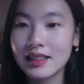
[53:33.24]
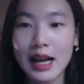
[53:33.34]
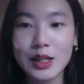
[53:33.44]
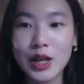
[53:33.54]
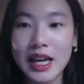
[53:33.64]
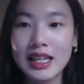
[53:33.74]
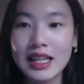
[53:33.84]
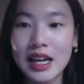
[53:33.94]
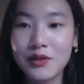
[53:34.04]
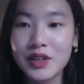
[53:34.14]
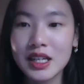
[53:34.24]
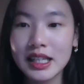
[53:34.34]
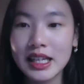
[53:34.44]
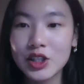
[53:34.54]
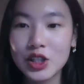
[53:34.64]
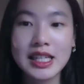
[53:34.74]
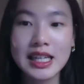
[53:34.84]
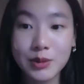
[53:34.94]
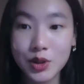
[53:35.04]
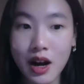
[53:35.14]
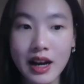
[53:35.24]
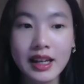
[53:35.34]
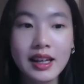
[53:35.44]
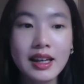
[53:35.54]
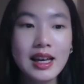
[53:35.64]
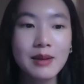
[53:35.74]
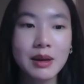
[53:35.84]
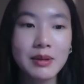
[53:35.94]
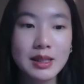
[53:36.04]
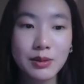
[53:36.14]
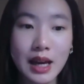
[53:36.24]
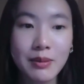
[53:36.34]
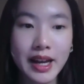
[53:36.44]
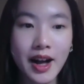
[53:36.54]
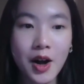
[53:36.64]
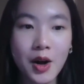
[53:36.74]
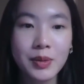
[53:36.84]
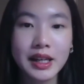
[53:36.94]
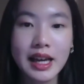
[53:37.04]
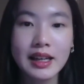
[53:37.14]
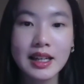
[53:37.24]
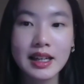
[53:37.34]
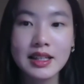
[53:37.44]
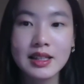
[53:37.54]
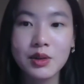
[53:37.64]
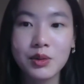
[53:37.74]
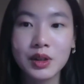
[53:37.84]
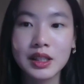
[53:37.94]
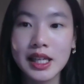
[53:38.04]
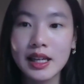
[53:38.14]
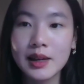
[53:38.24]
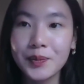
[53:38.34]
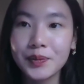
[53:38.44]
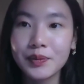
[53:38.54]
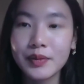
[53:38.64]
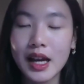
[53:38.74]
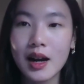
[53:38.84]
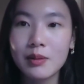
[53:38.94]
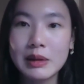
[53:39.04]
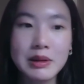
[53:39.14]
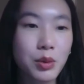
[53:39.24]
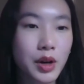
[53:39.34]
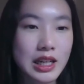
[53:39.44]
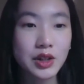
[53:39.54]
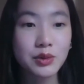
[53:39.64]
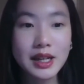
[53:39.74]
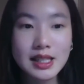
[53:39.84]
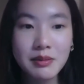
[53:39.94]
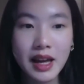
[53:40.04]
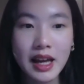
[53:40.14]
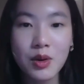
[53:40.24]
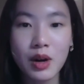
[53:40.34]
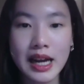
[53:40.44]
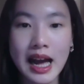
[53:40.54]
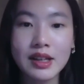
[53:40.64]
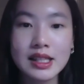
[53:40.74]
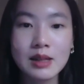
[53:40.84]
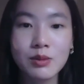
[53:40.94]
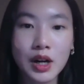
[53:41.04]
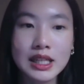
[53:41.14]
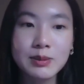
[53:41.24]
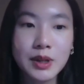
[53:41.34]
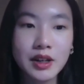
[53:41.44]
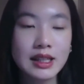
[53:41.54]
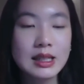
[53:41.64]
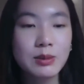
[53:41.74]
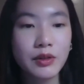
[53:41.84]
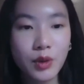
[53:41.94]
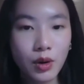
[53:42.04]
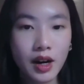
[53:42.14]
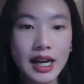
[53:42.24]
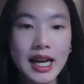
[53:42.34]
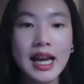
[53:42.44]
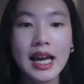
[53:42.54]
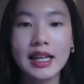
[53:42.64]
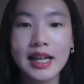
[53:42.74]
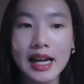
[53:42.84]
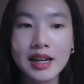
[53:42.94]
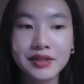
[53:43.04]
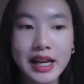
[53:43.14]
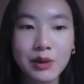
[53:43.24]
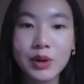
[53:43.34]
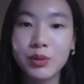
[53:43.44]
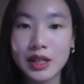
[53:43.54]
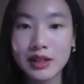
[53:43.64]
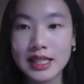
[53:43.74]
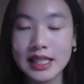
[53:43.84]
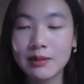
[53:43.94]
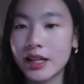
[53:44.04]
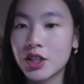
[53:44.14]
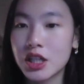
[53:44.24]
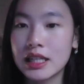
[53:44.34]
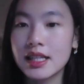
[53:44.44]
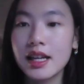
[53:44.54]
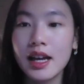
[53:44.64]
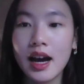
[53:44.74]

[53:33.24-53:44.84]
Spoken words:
yeah, so I think definitely just keep trying. Maybe something that might help again is really maybe you're working on your resume or having some more experience before, and kind of like we previously mentioned,